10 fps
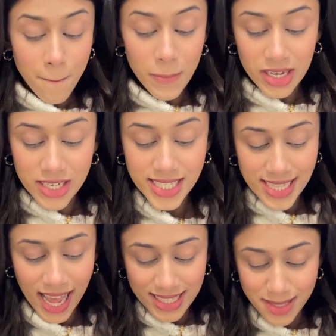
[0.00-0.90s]
because
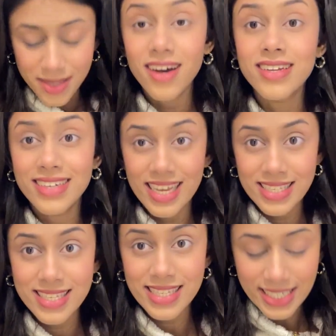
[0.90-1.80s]
that's a
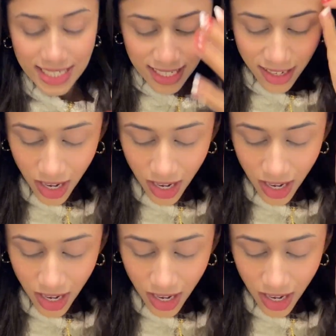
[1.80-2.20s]
necessity.